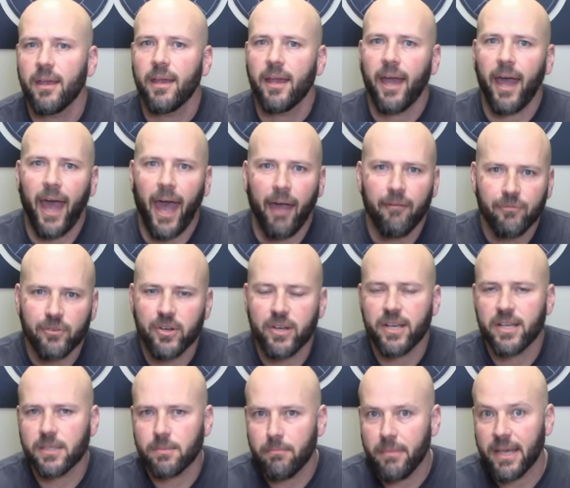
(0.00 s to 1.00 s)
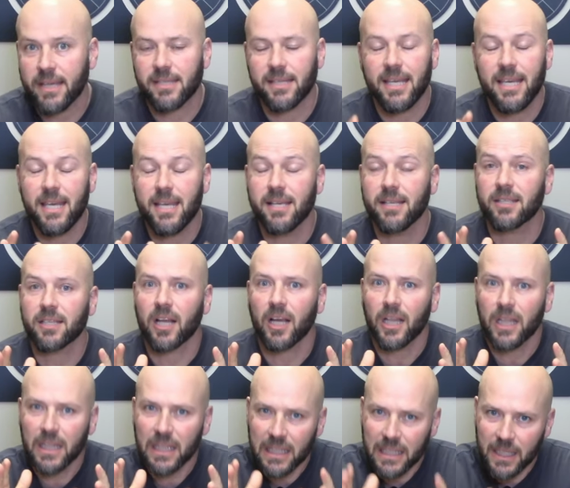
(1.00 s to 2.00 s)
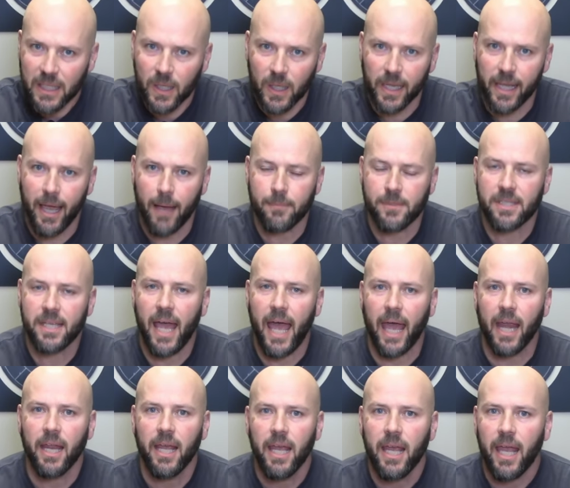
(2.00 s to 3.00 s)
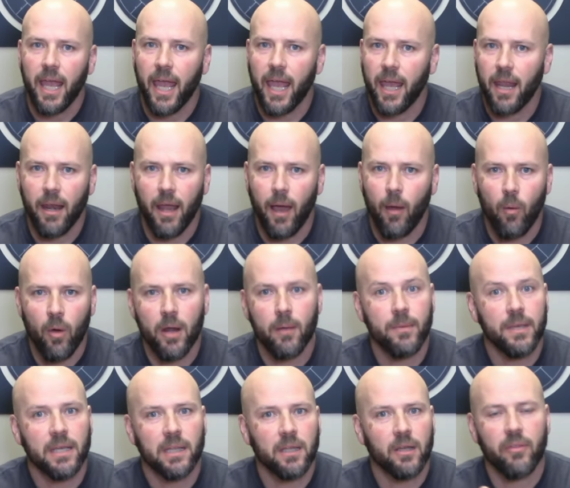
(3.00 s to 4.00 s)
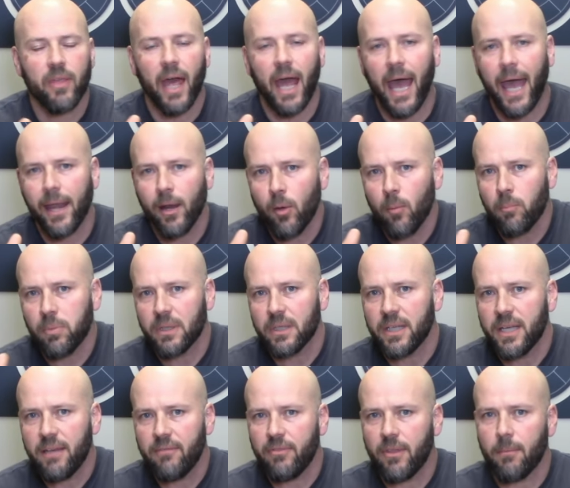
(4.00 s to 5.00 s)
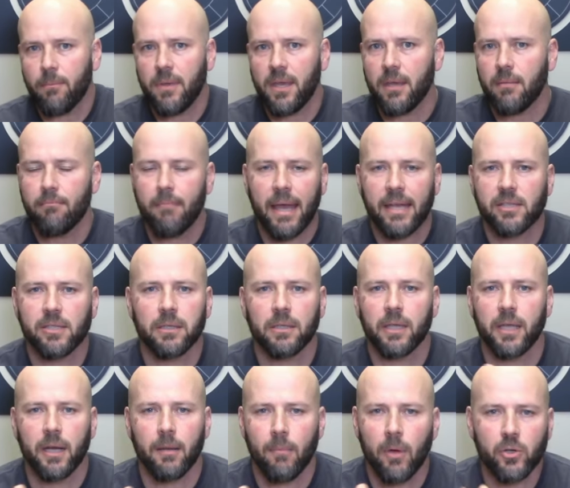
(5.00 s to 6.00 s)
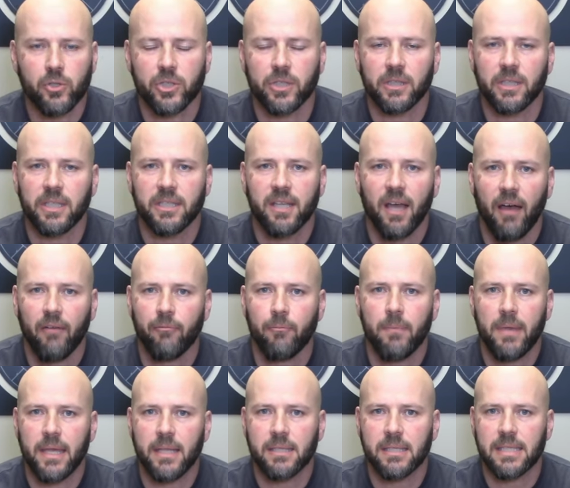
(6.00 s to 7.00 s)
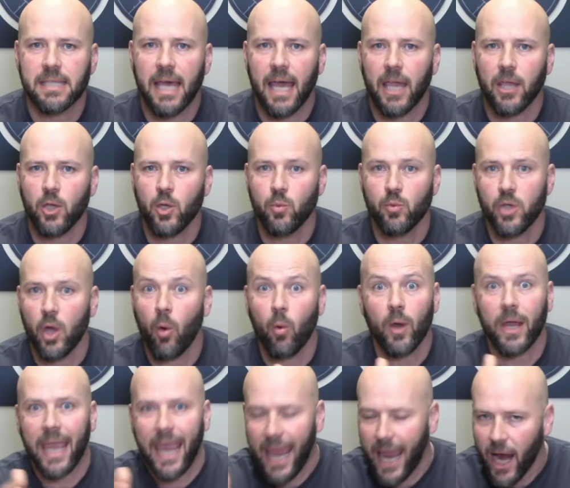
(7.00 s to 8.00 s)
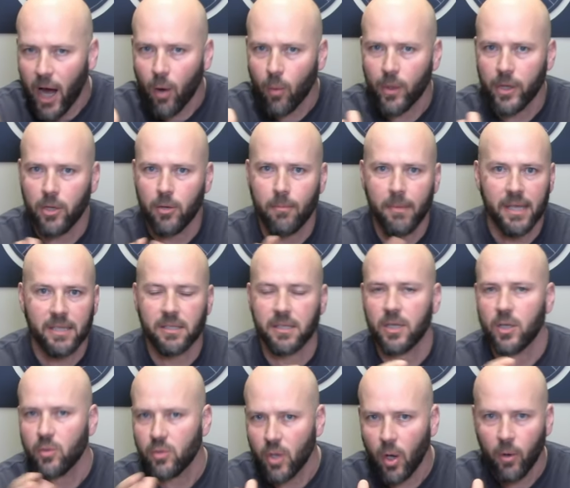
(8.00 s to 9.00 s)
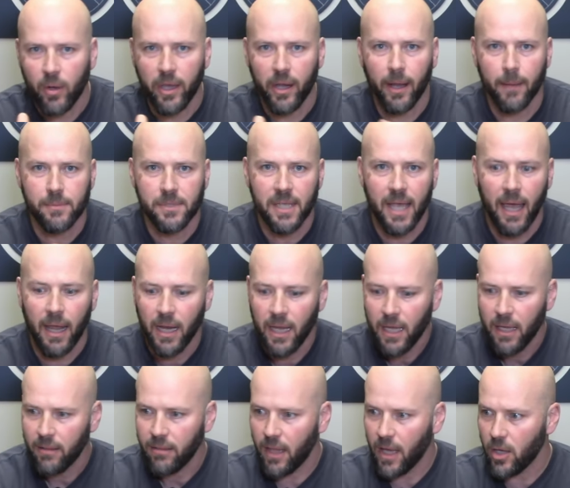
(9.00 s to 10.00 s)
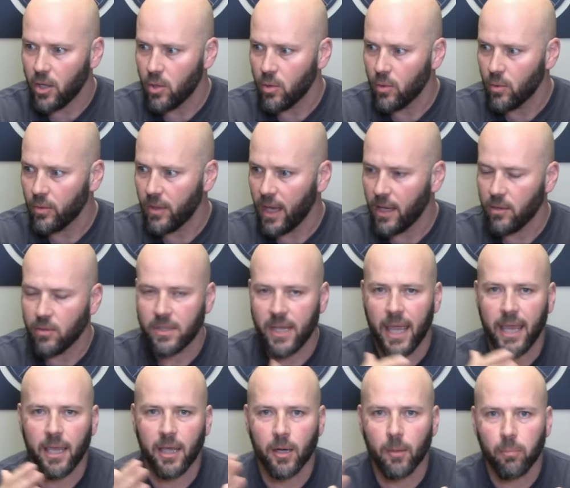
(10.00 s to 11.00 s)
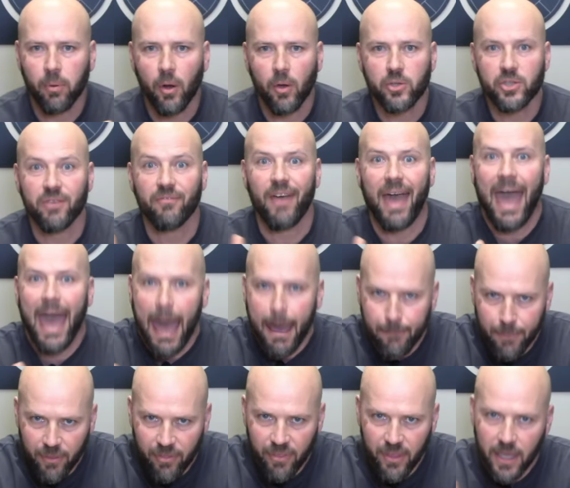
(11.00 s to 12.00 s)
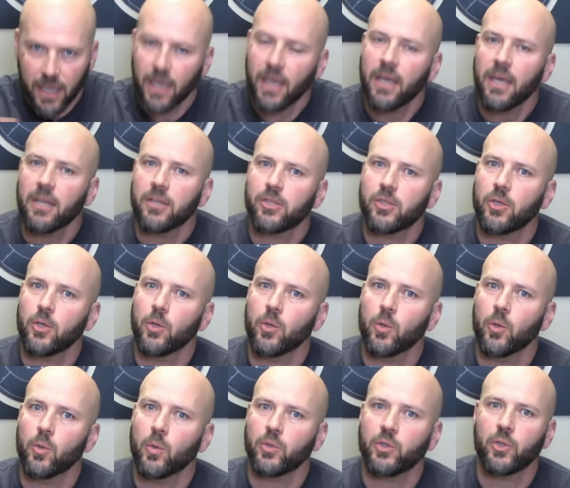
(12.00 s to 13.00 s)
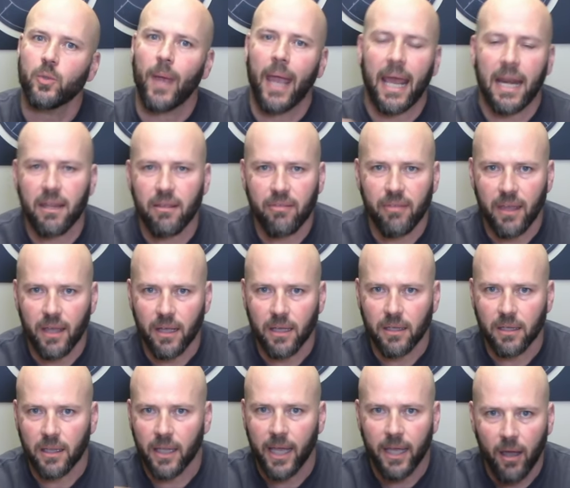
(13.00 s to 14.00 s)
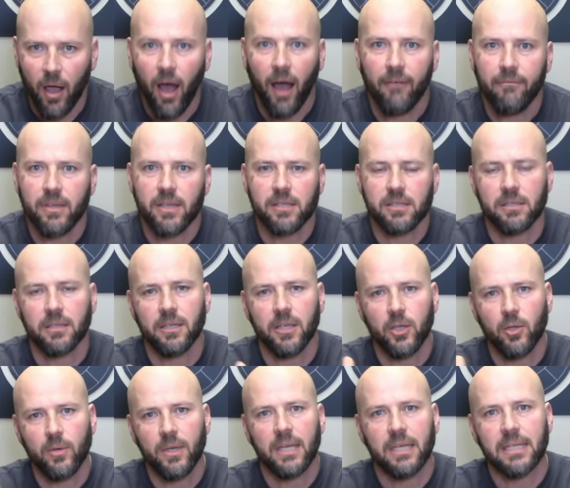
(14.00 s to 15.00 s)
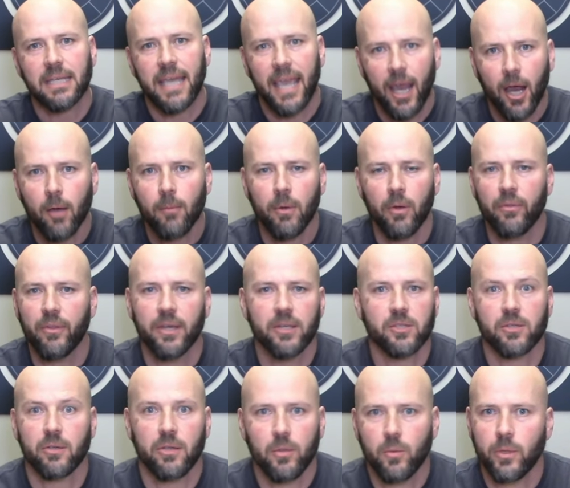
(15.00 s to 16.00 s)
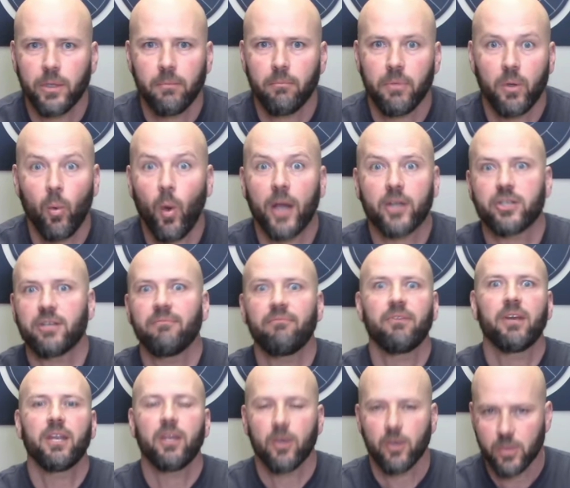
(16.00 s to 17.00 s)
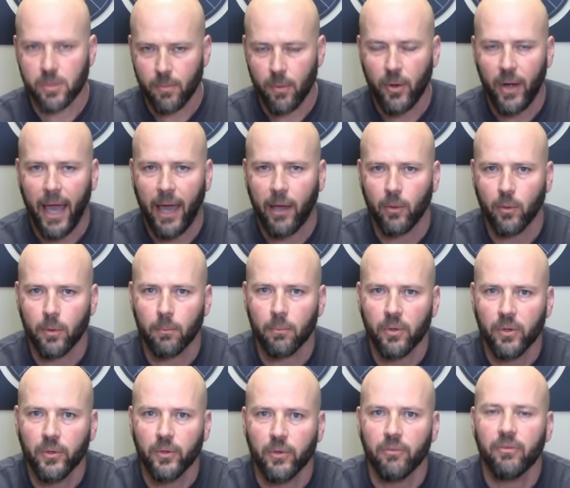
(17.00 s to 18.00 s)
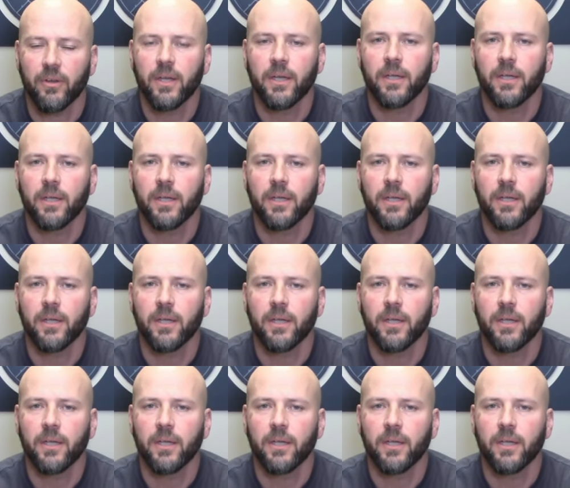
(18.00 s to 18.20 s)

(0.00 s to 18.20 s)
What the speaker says: After his miss, he is clearly upset. And I want to be clear that I don't believe that being mentally and emotionally tough means that you don't care when you miss, that you don't get upset, that you take an approach of apathy to anything. Like, obviously you need to care about this or you wouldn't be watching videos about how to improve.